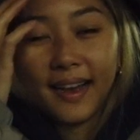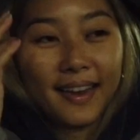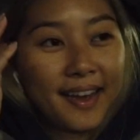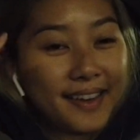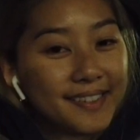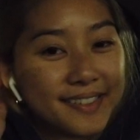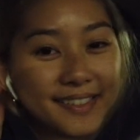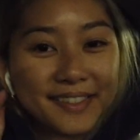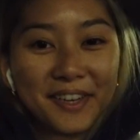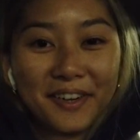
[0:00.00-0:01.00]
Hi guys,
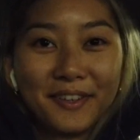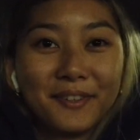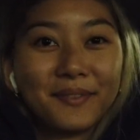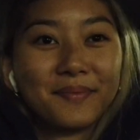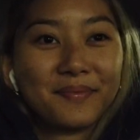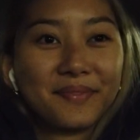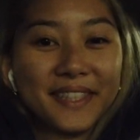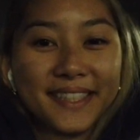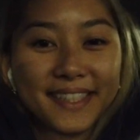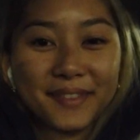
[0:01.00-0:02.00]
so
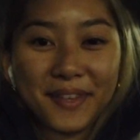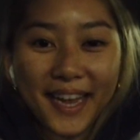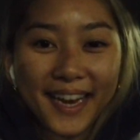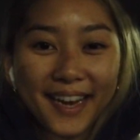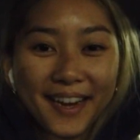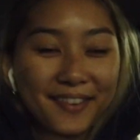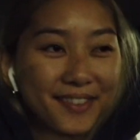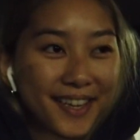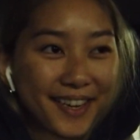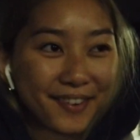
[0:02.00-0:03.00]
this is the beginning
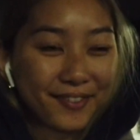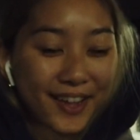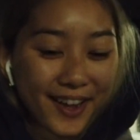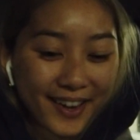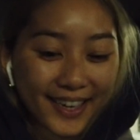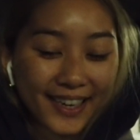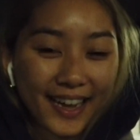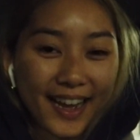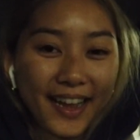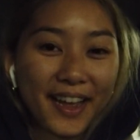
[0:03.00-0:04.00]
of another vlog.
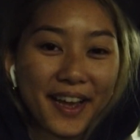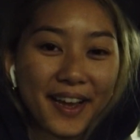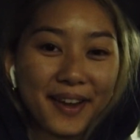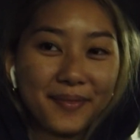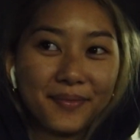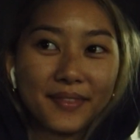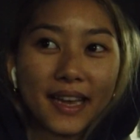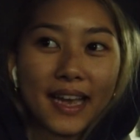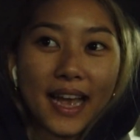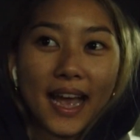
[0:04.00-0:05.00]
I am
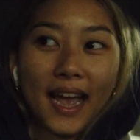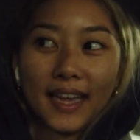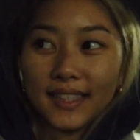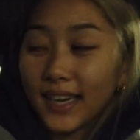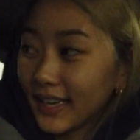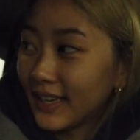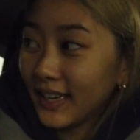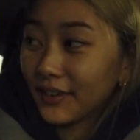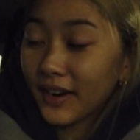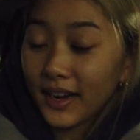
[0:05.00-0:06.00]
at
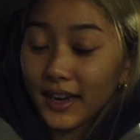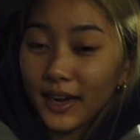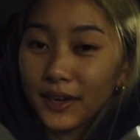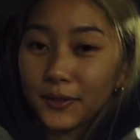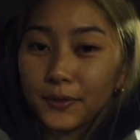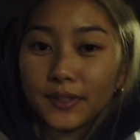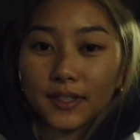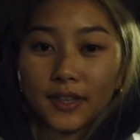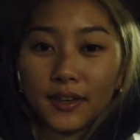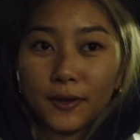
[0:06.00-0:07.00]
IKEA right now.
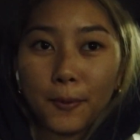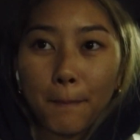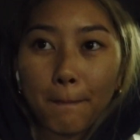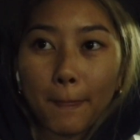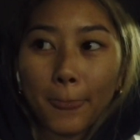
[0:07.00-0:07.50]
So